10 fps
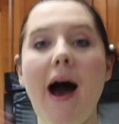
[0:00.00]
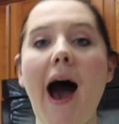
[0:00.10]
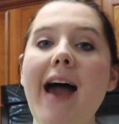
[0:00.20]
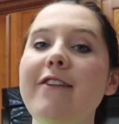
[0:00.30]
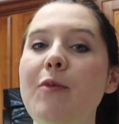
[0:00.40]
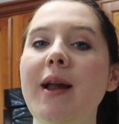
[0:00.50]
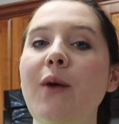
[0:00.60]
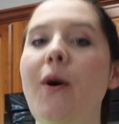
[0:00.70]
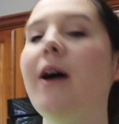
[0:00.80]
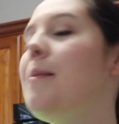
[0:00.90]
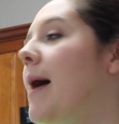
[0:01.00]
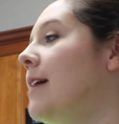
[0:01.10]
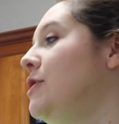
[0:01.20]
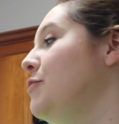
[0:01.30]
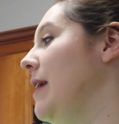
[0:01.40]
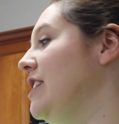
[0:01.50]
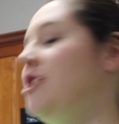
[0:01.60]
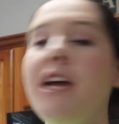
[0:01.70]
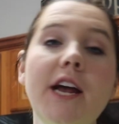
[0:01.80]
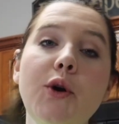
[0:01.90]
Hi everybody, welcome back to my
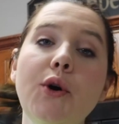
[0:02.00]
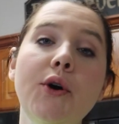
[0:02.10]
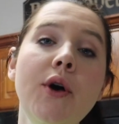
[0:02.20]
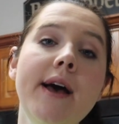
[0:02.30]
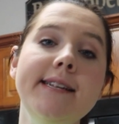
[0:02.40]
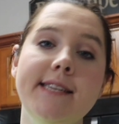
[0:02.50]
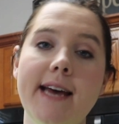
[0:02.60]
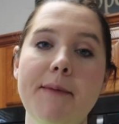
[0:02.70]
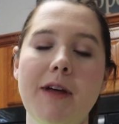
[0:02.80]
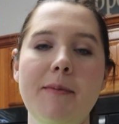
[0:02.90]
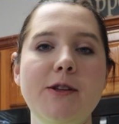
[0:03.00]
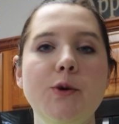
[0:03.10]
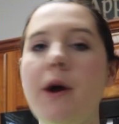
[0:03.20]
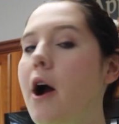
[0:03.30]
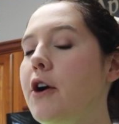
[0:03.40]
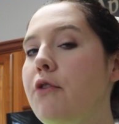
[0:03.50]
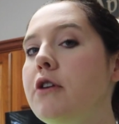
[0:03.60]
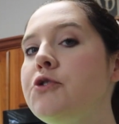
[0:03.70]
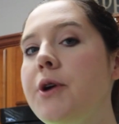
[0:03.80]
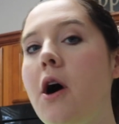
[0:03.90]
channel. Today I'm gonna be doing our
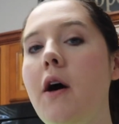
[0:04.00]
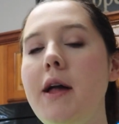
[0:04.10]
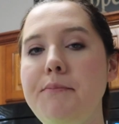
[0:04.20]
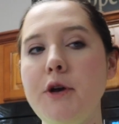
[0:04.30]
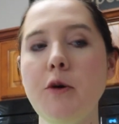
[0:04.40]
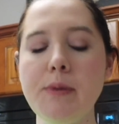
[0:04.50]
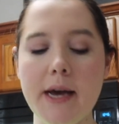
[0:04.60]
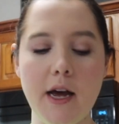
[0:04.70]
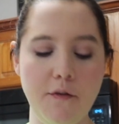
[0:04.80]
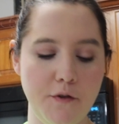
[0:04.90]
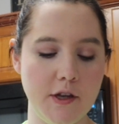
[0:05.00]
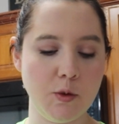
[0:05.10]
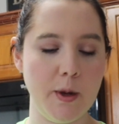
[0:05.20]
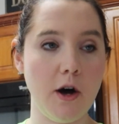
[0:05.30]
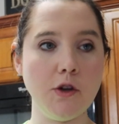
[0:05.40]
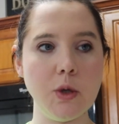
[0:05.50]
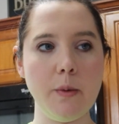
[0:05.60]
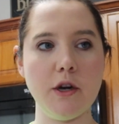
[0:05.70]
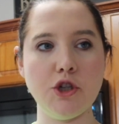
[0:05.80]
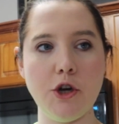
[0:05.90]
grocery haul and meal plan for this week. Also, I
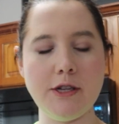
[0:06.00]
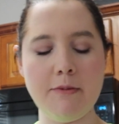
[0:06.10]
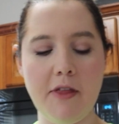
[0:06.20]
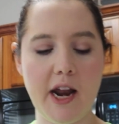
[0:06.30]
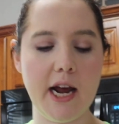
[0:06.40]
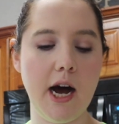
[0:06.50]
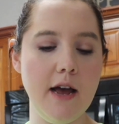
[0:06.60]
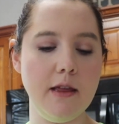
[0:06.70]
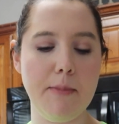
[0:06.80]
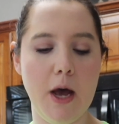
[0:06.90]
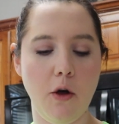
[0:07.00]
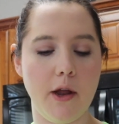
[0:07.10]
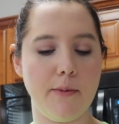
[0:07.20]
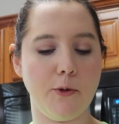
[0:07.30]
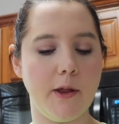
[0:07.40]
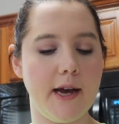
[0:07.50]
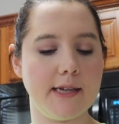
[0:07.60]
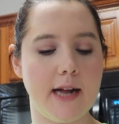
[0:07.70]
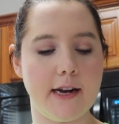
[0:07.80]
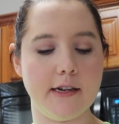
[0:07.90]
wanna show you something that I got in the mail that I'm really
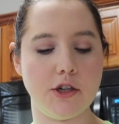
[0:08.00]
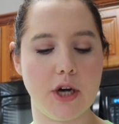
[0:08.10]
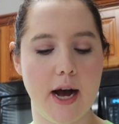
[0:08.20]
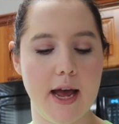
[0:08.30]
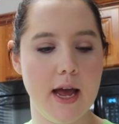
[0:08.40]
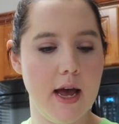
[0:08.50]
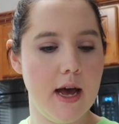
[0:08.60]
excited to try.